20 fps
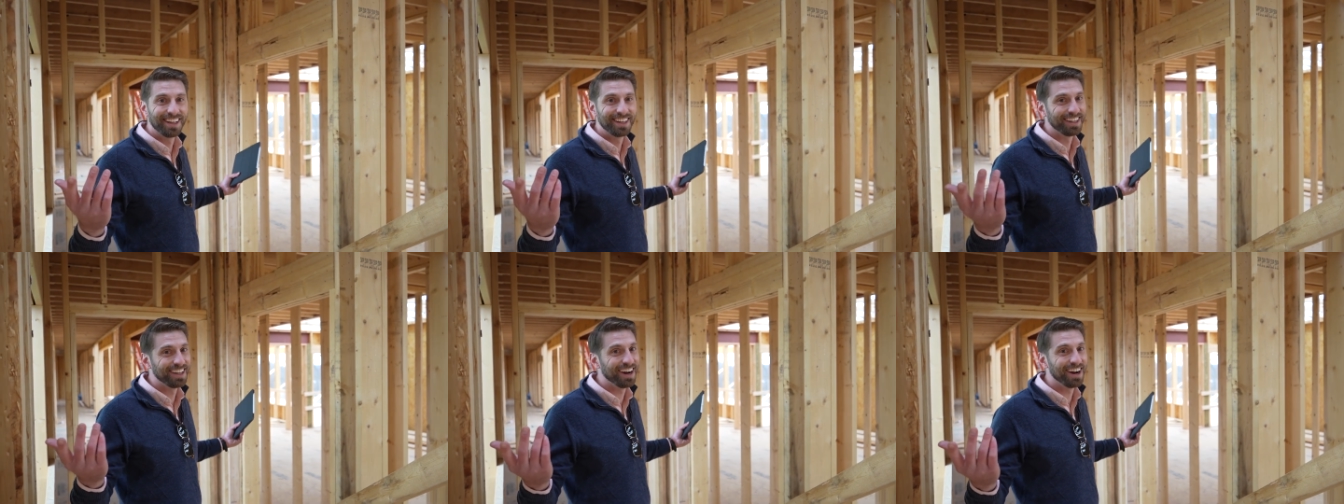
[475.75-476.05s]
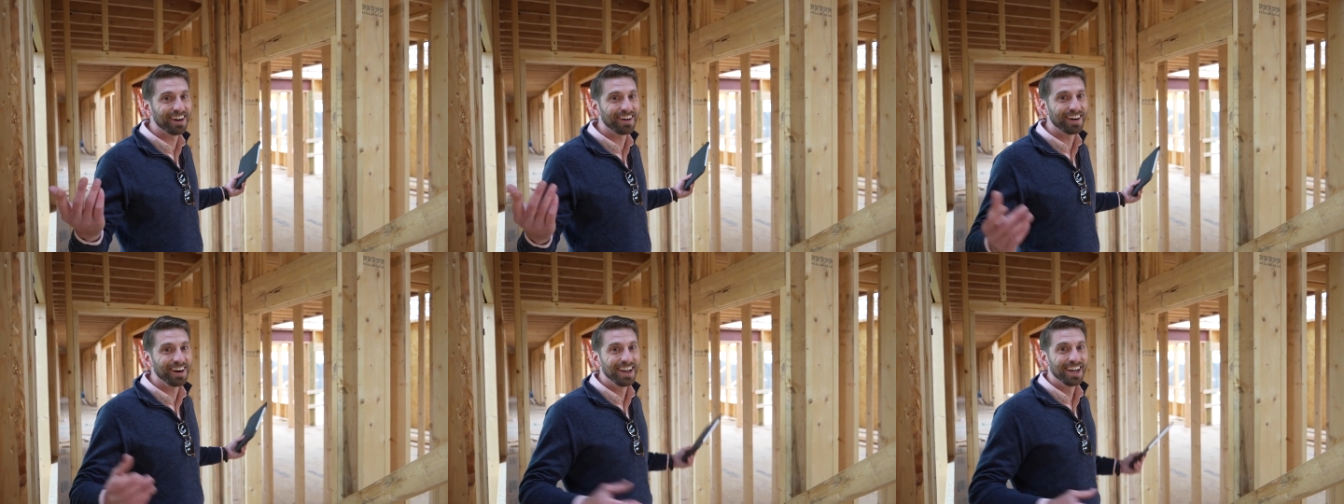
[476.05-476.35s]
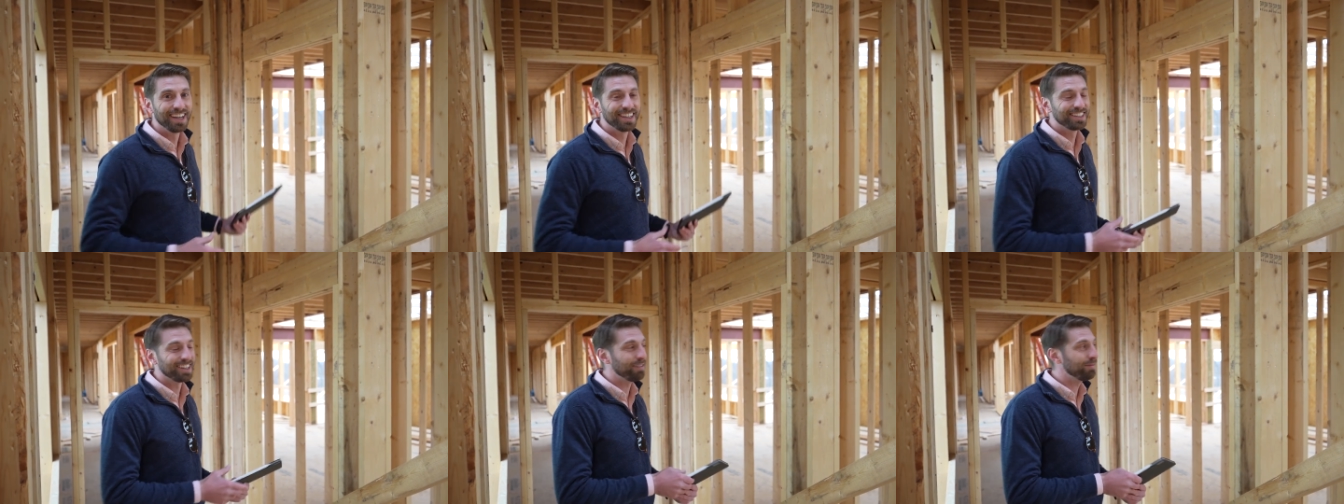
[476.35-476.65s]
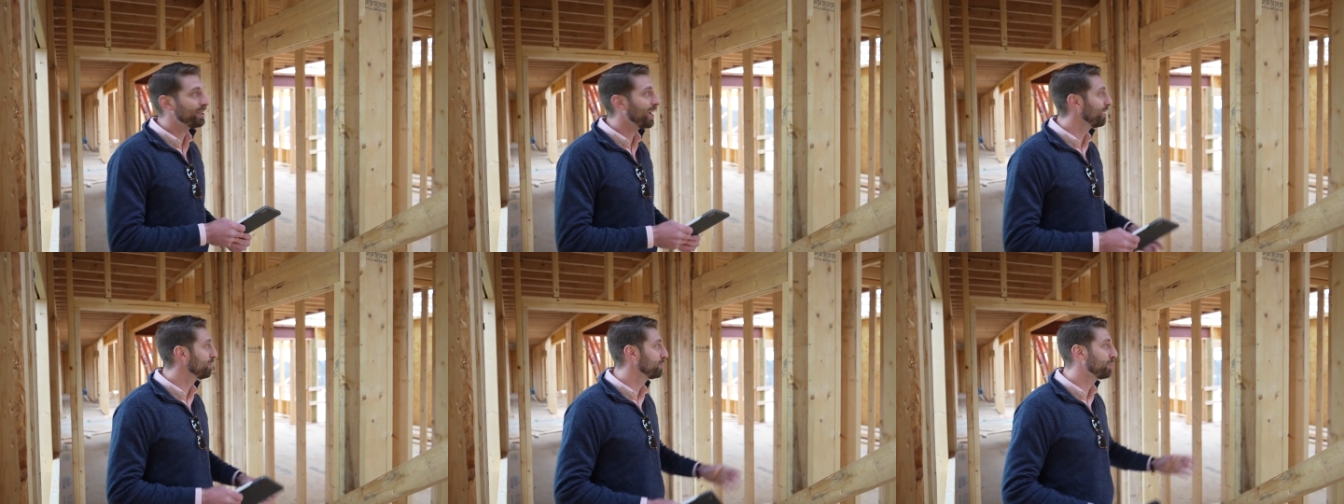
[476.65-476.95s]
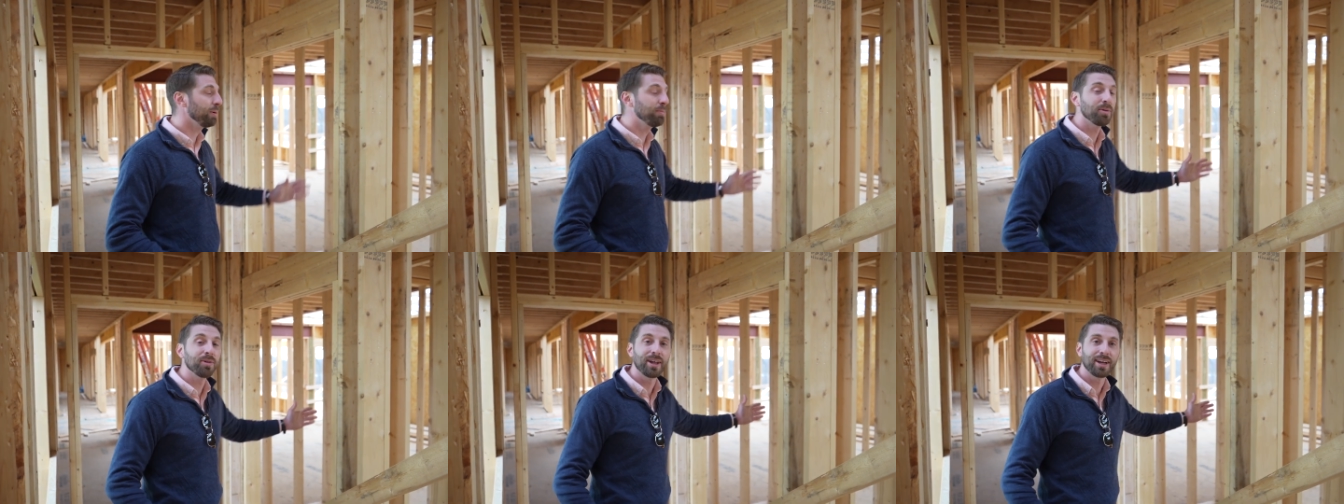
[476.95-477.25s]
you know, sometimes
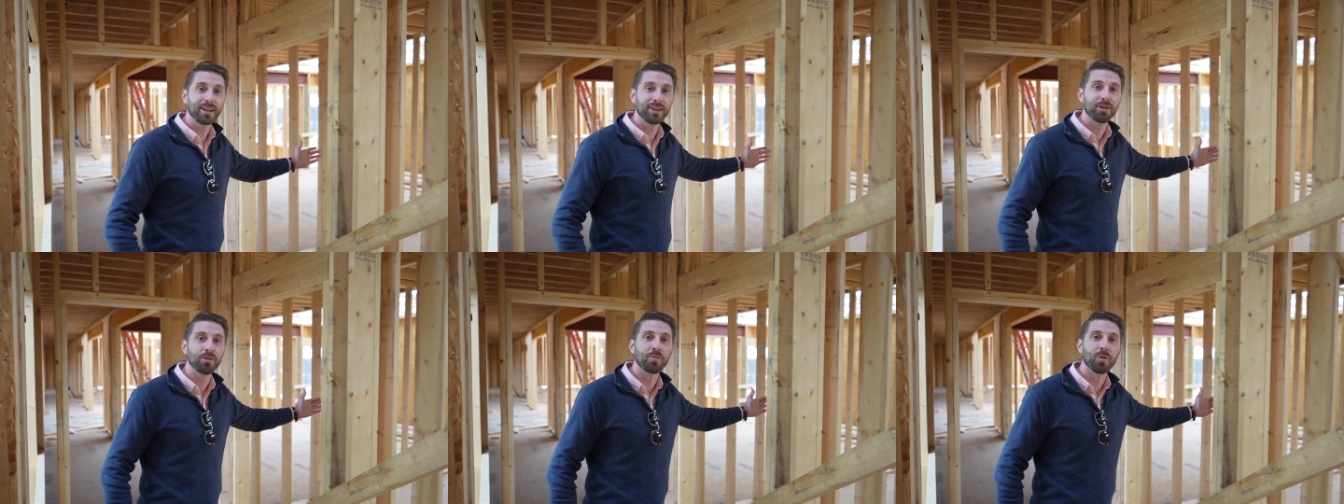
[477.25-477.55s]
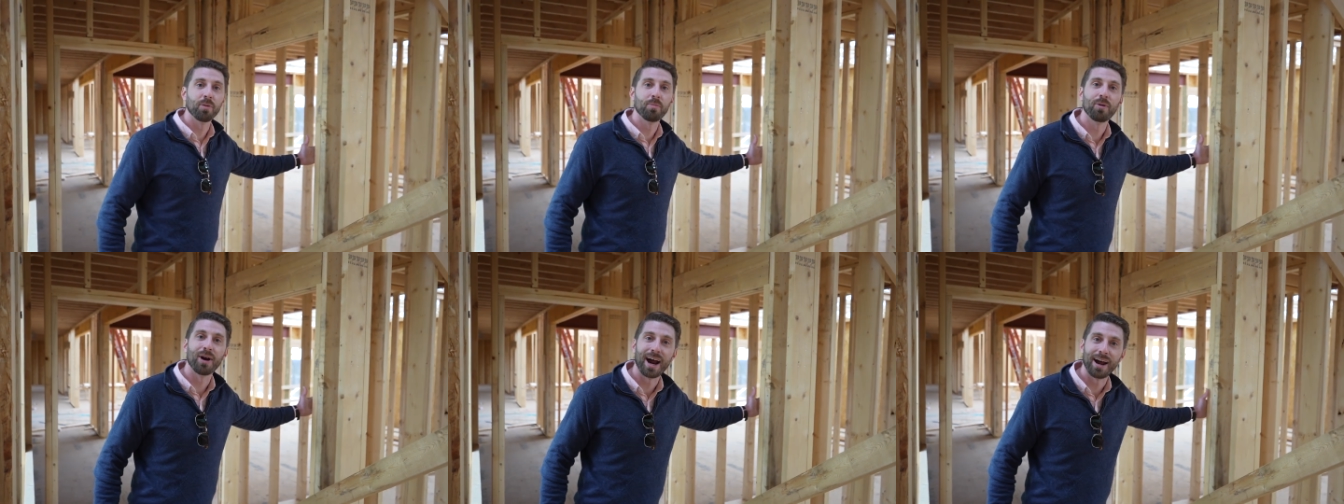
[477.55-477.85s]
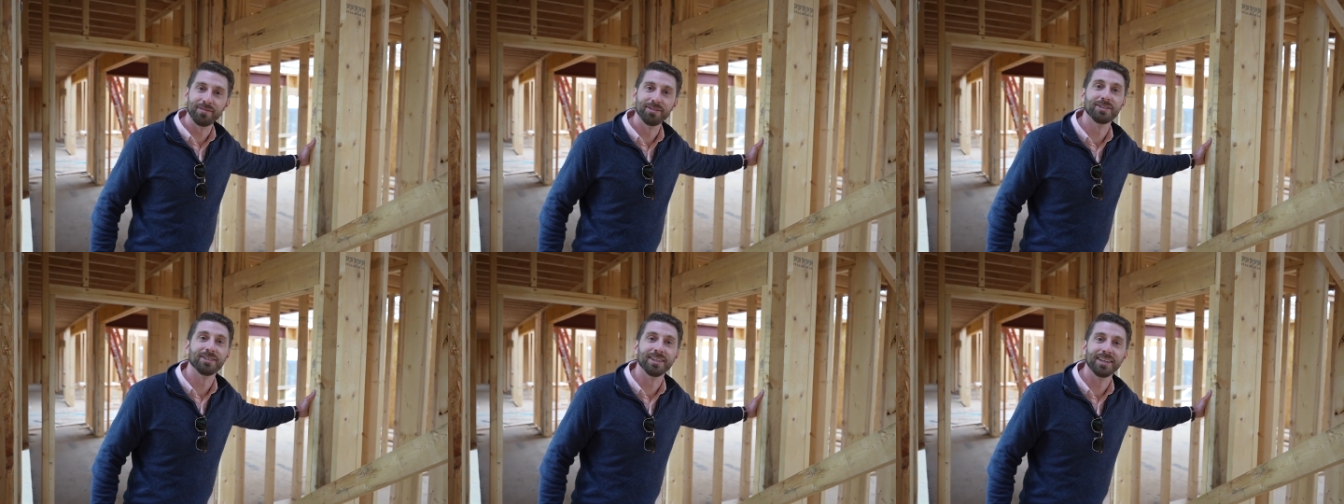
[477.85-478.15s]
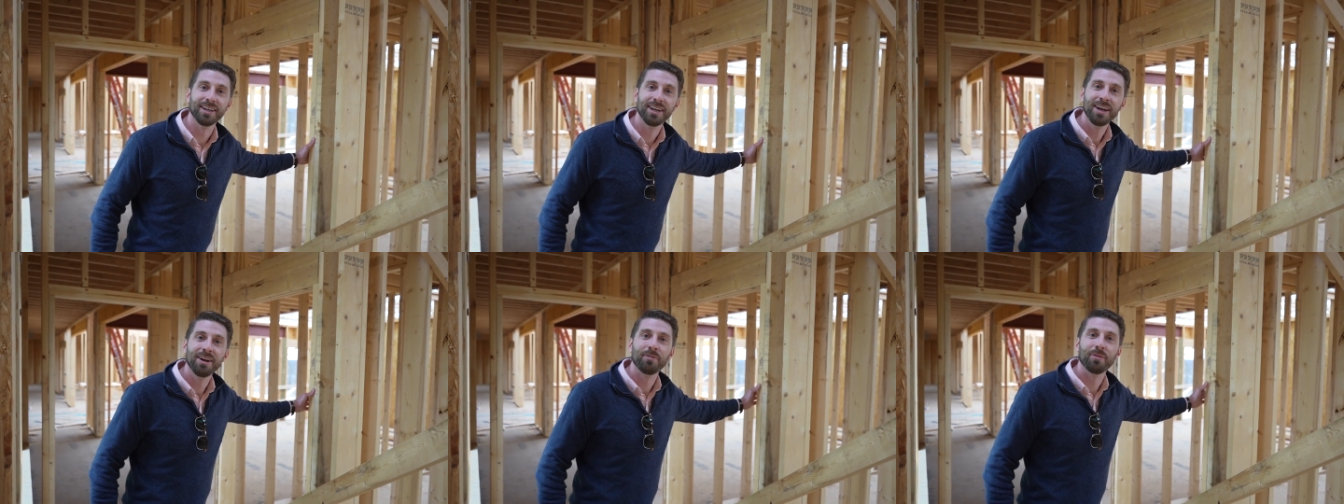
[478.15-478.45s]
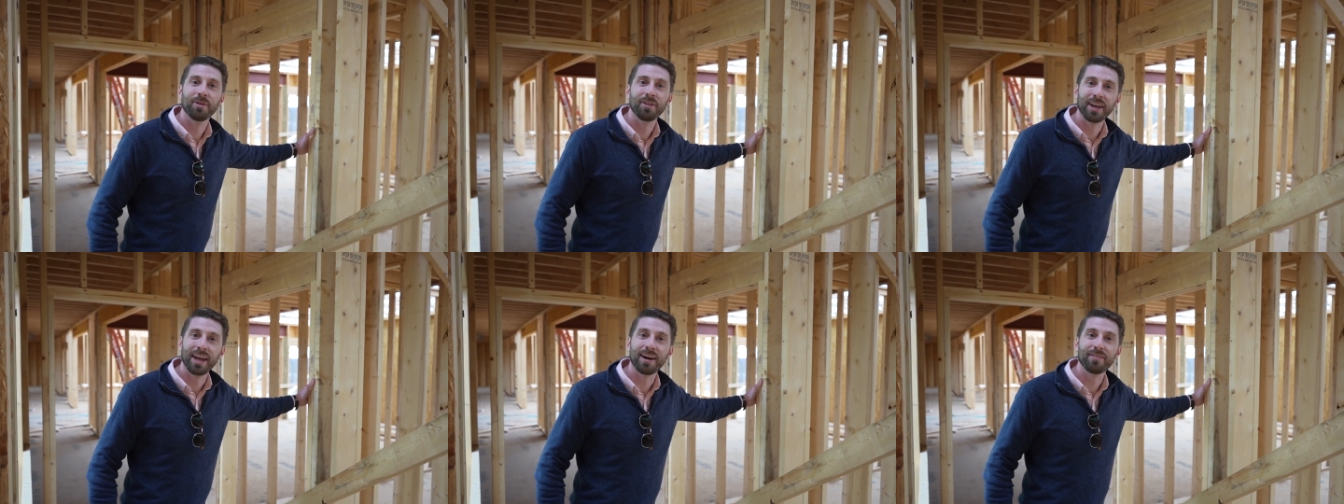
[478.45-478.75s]
people like a little more privacy
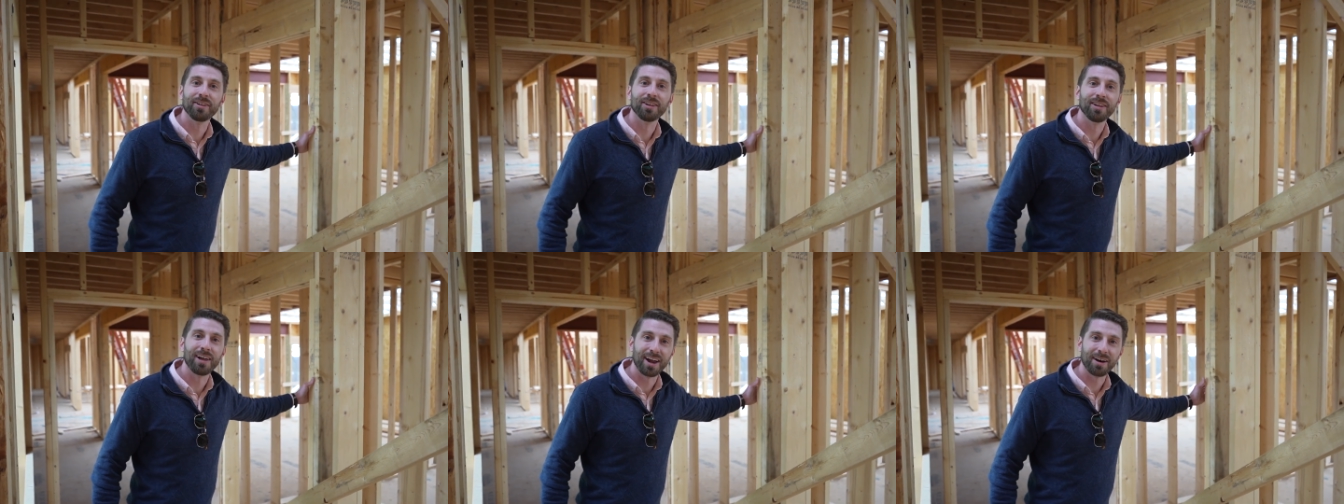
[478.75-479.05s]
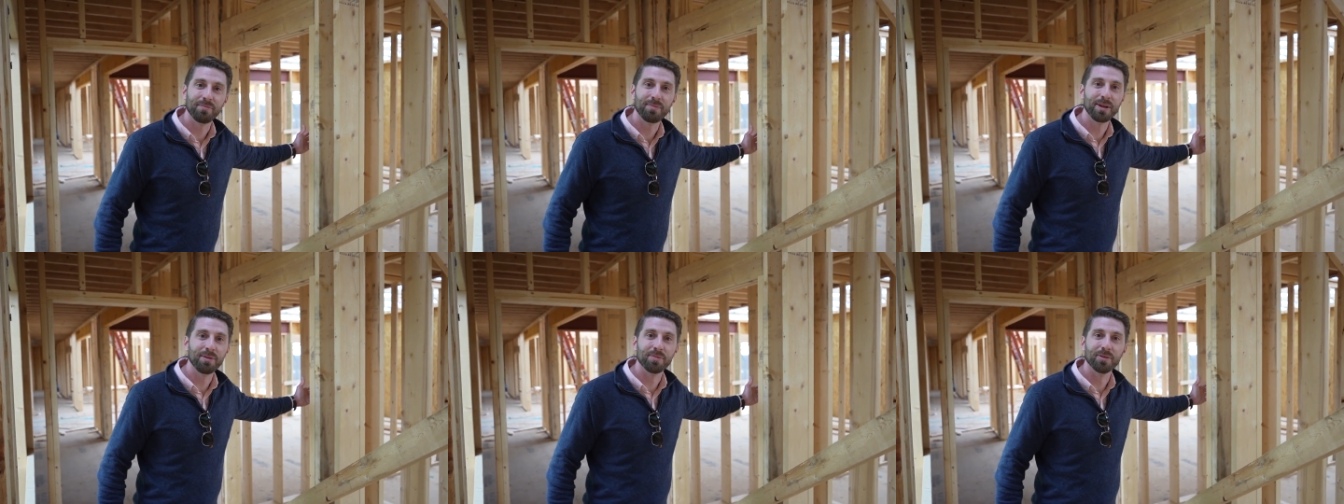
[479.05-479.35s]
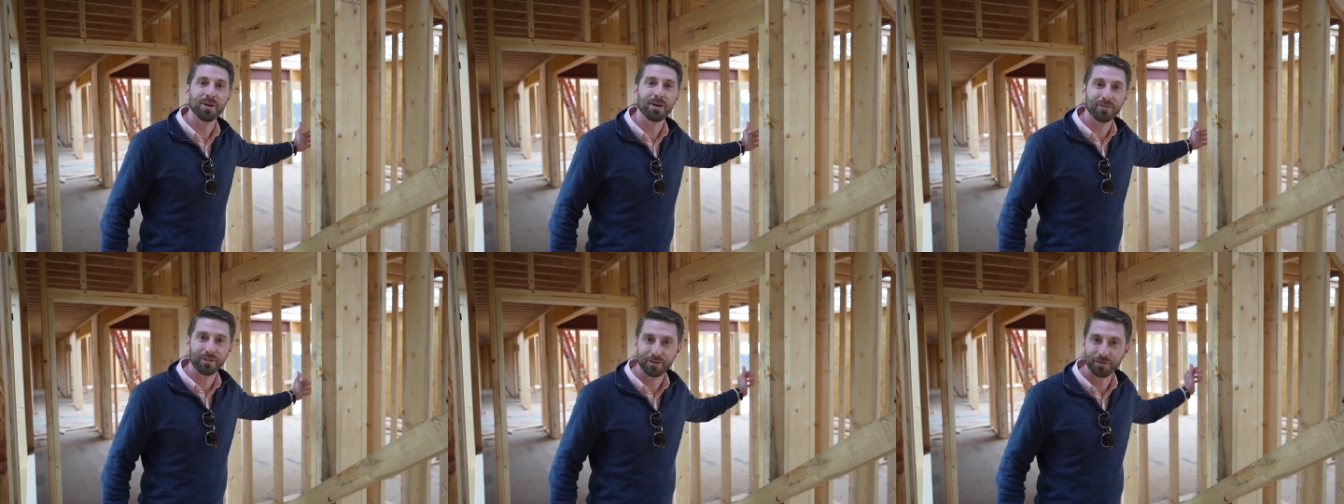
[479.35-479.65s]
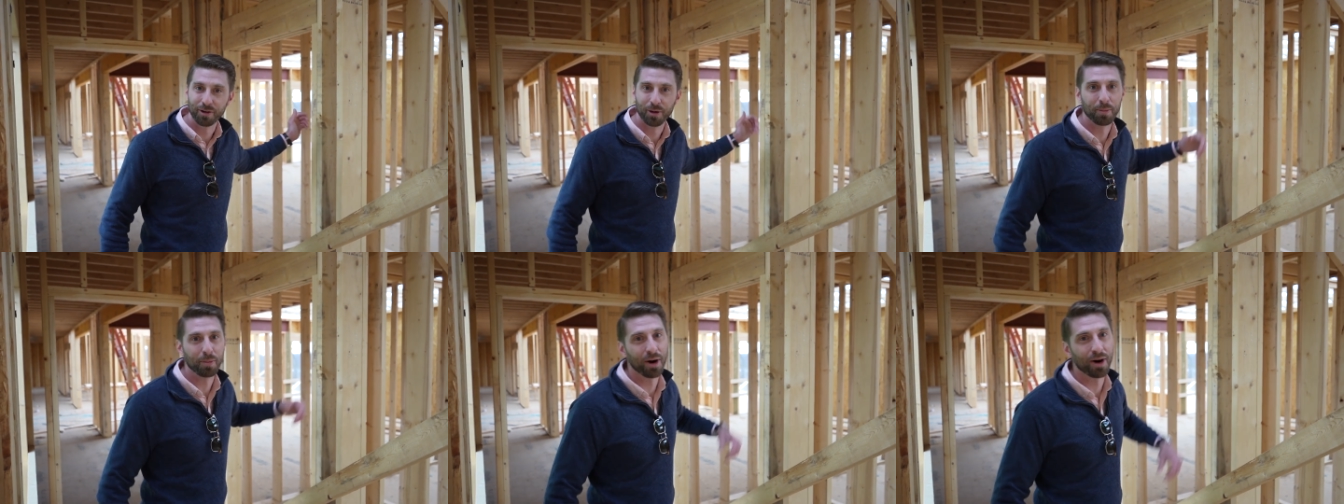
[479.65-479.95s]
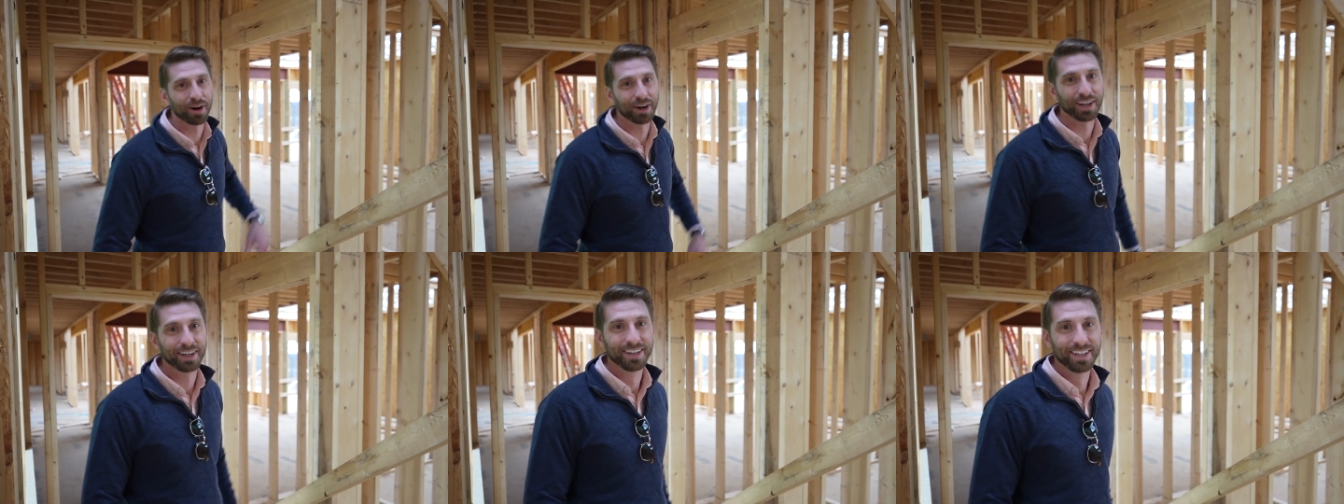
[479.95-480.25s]
when they have a lot of people over for a party.